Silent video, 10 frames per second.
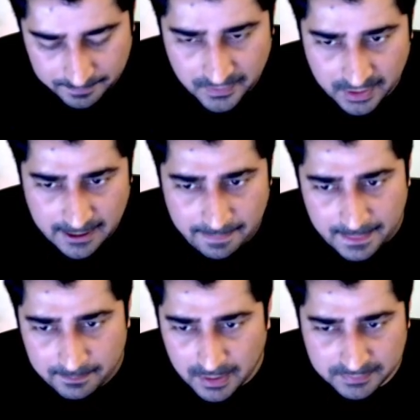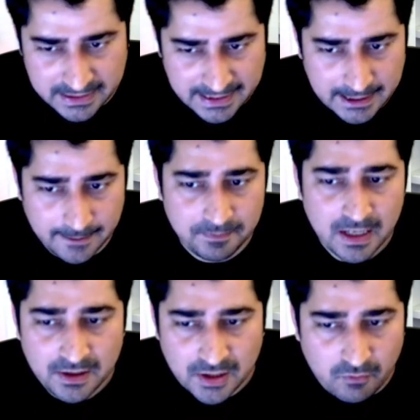okay, pop the data.
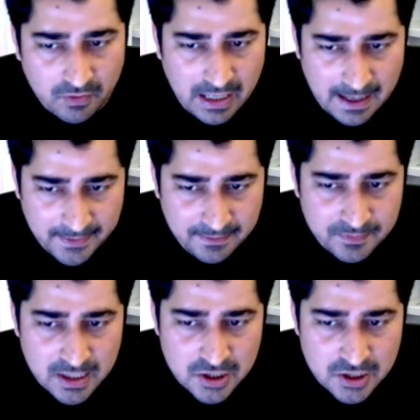Now what will happen?